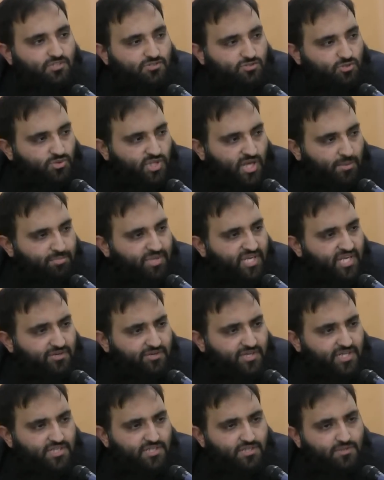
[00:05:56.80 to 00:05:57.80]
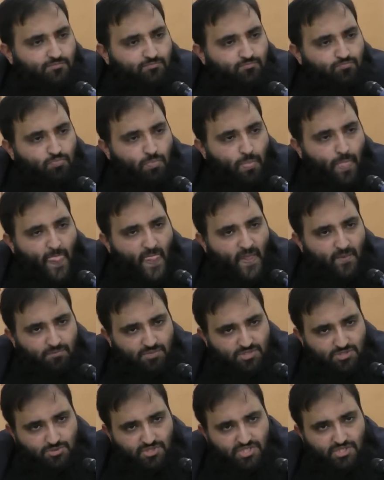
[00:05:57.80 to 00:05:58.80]
So that period
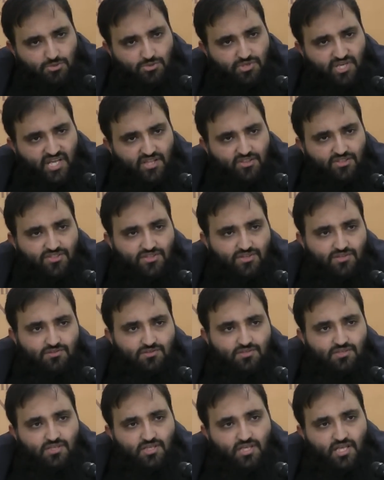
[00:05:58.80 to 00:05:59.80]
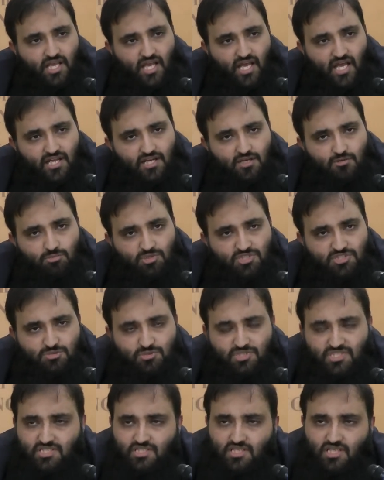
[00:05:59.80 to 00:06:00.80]
between your death and
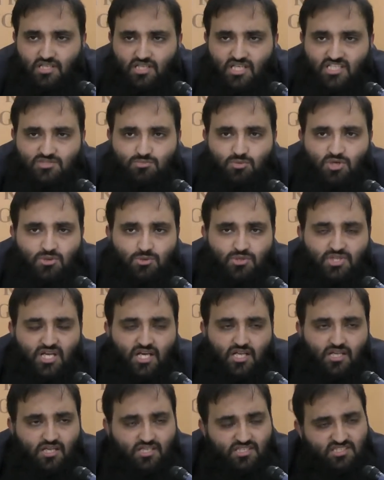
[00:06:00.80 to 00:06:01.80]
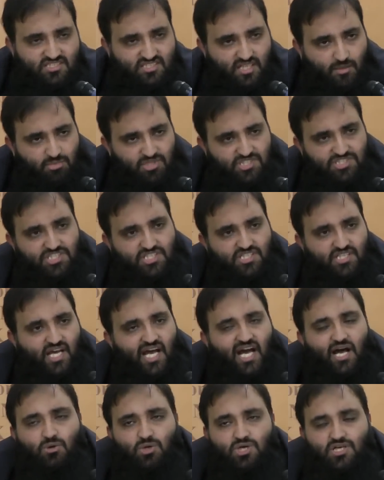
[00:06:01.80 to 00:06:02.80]
between Allah subhanahu wa ta'ala establishing the
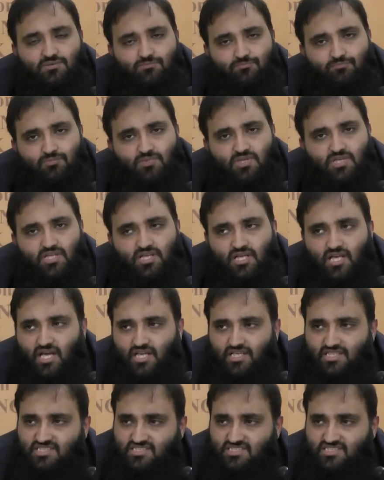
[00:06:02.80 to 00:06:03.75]
hour and